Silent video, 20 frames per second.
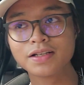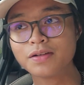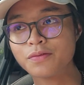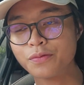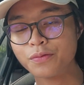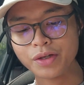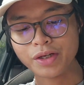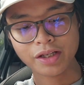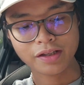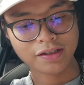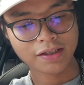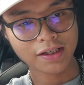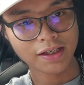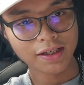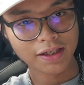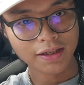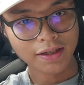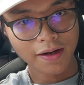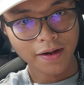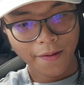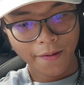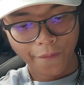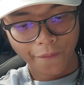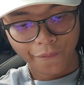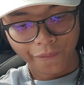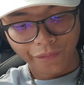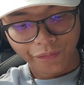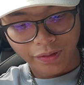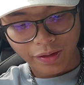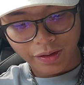of week 10.
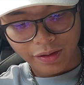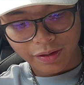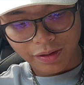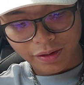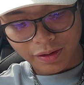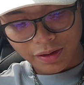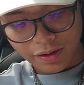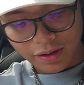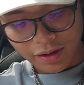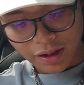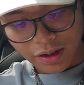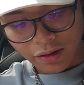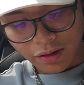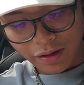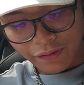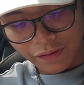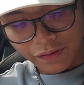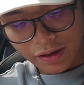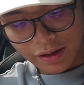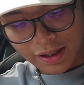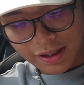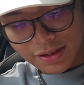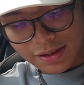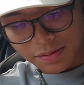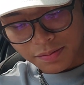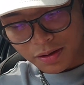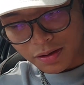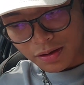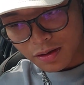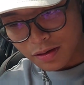I don't have a class
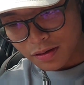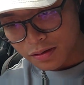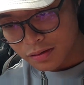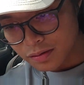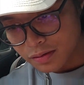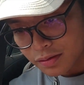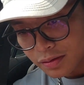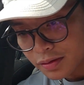tomorrow.